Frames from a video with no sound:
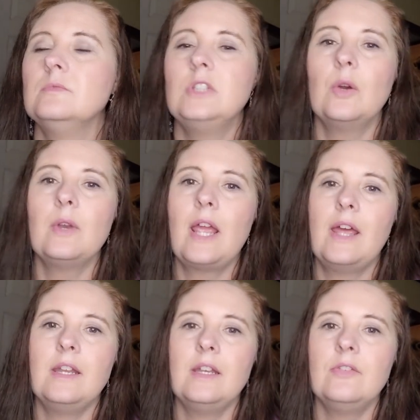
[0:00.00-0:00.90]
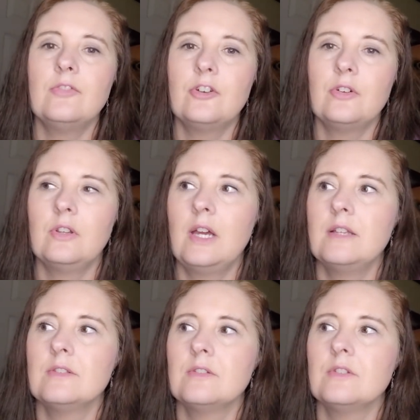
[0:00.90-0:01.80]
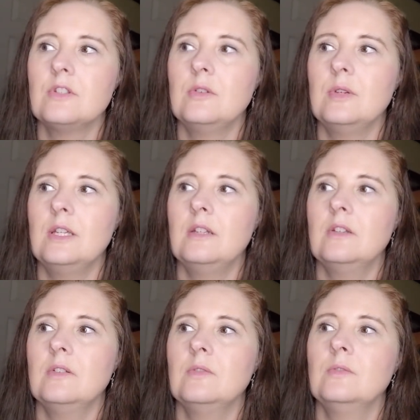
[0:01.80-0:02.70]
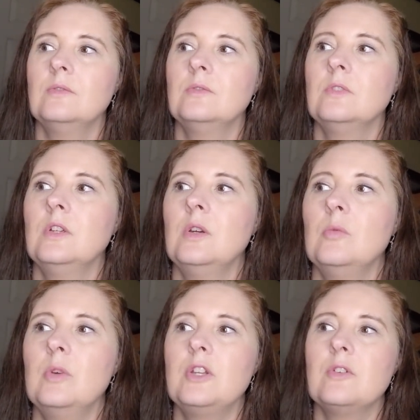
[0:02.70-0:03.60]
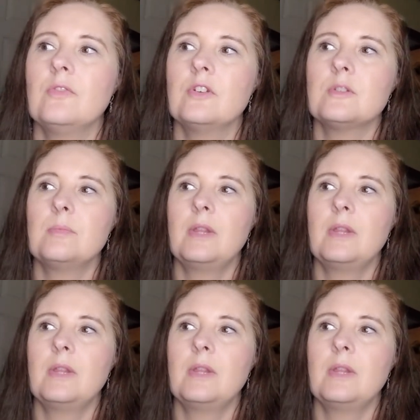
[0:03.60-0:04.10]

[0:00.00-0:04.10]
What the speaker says: Don't add any fertilizer to it when you're first